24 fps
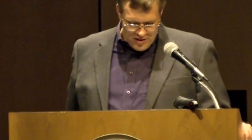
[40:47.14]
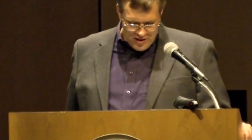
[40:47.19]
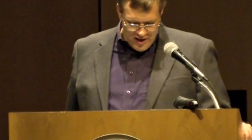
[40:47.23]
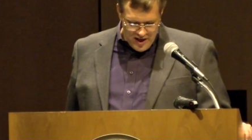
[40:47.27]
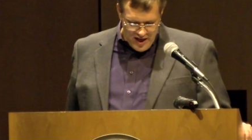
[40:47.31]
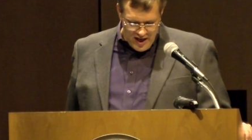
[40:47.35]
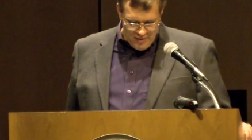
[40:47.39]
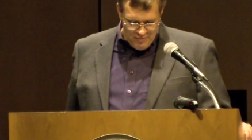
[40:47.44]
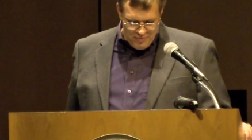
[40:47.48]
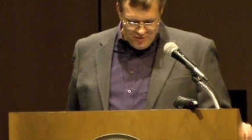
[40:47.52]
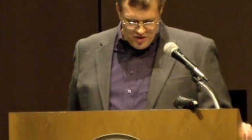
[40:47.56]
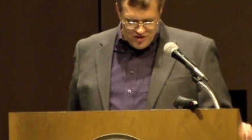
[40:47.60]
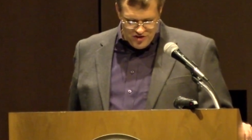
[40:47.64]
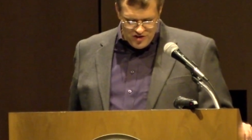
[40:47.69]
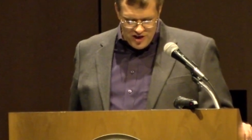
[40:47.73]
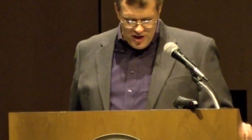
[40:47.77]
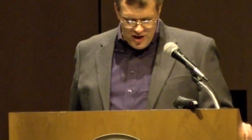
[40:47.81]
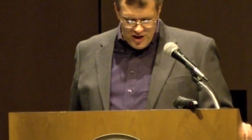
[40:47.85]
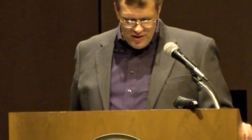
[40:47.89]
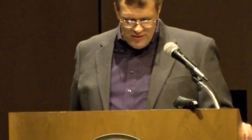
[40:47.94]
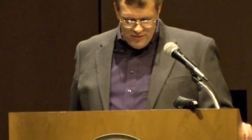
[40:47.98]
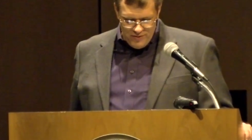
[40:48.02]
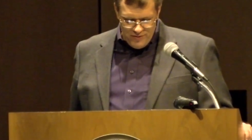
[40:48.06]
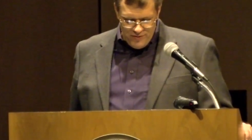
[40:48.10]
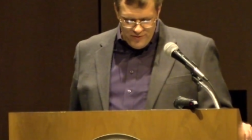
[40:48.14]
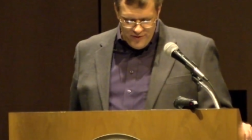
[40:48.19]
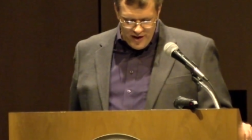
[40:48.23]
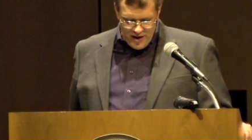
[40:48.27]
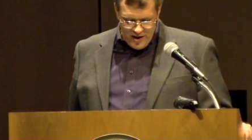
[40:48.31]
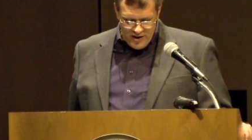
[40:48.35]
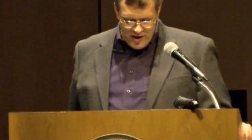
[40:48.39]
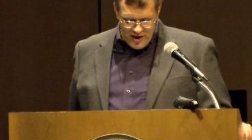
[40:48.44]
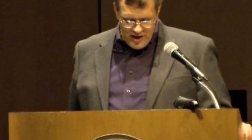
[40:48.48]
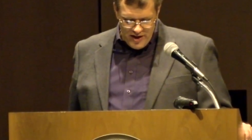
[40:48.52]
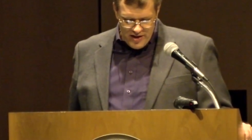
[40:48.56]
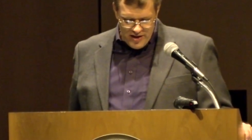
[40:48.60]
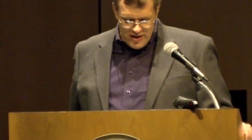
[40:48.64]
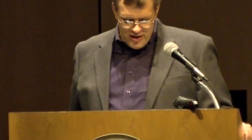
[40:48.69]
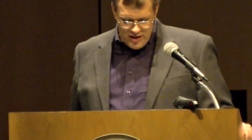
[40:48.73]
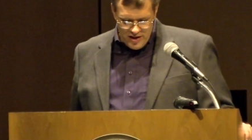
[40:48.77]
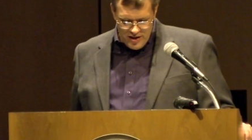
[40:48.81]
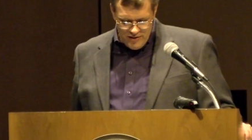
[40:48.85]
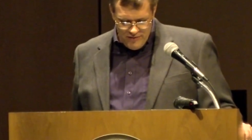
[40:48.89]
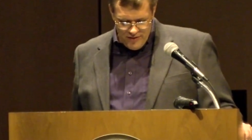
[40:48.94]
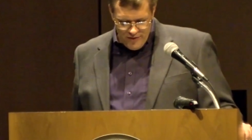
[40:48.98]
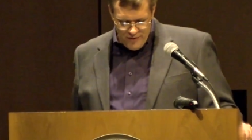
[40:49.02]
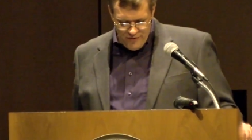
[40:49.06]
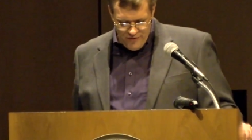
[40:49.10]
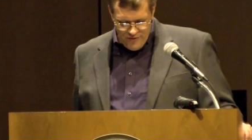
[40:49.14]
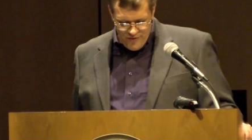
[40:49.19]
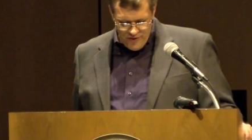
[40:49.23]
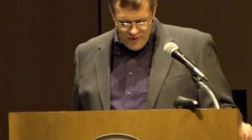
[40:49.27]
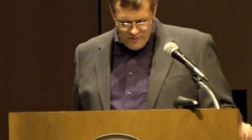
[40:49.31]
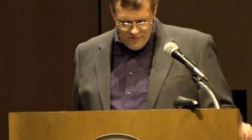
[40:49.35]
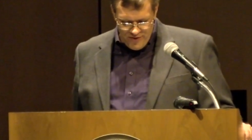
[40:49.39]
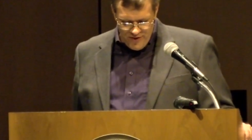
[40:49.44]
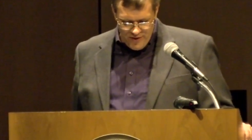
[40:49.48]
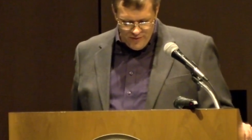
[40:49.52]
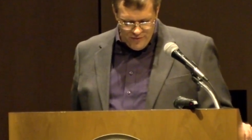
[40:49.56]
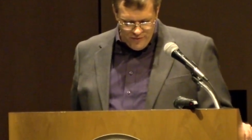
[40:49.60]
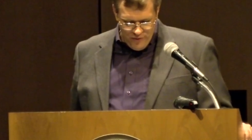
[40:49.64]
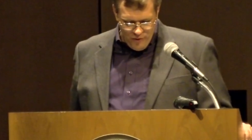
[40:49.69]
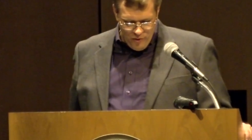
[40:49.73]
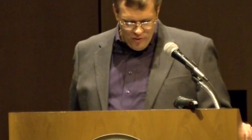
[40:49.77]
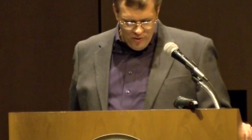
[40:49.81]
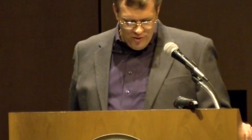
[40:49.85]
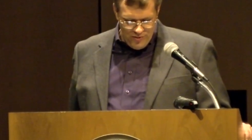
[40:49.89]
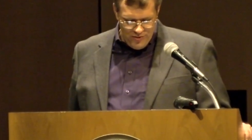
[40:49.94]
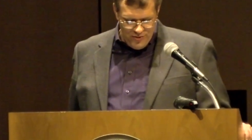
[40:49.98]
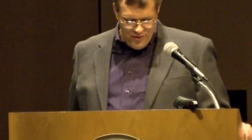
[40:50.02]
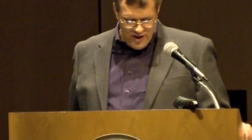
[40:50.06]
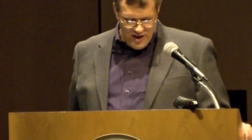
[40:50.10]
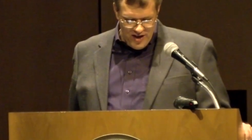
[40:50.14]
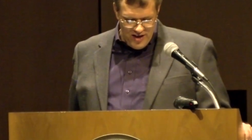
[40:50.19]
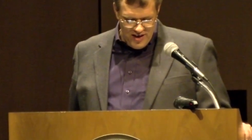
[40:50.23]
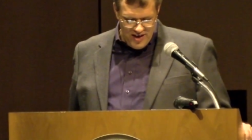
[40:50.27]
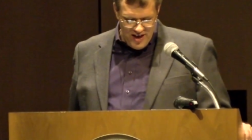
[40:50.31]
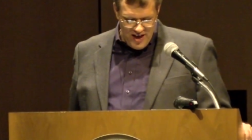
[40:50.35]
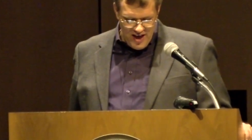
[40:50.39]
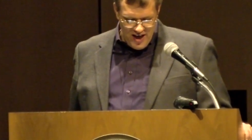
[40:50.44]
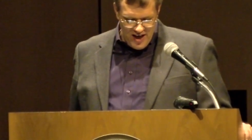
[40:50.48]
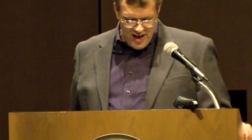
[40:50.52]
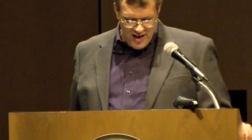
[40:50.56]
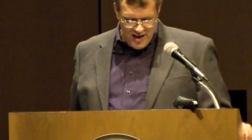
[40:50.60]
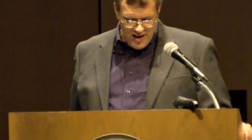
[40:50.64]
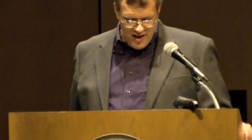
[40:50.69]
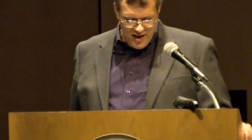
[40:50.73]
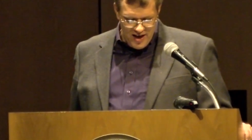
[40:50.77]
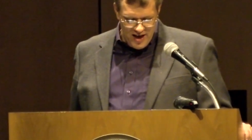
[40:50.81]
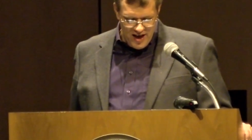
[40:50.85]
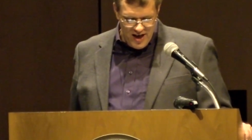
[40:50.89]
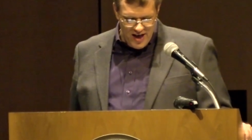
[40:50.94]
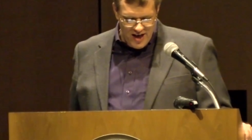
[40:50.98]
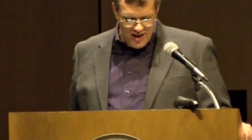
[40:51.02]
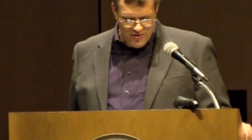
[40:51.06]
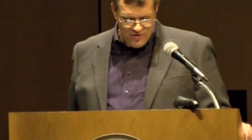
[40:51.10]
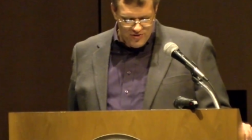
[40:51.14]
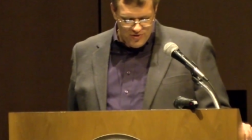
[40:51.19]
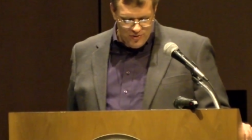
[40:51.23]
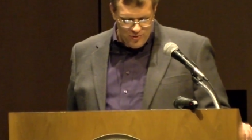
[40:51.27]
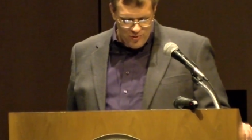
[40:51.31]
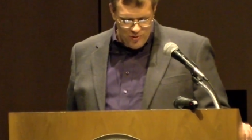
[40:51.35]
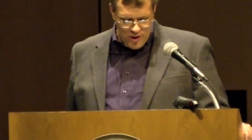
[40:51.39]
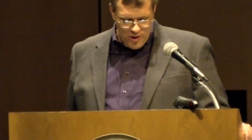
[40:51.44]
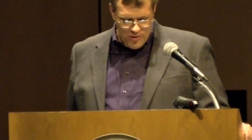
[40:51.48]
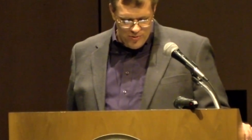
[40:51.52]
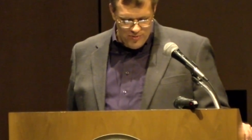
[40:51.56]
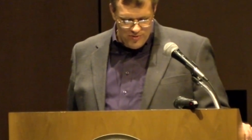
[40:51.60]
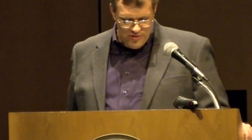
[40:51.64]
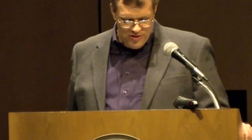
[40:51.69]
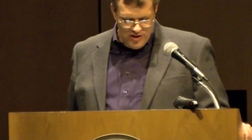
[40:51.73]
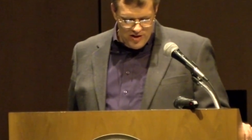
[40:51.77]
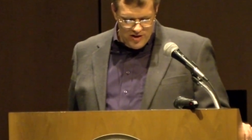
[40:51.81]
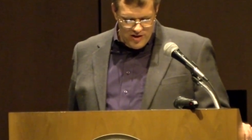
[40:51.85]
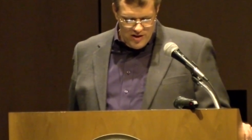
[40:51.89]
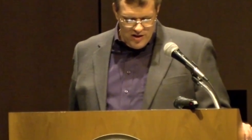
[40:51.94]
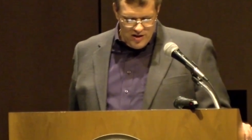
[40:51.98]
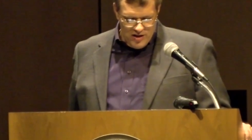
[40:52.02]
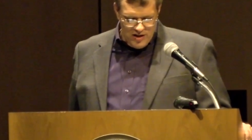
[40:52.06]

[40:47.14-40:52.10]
Captain John Ferry of the 54th Indiana asked, quote,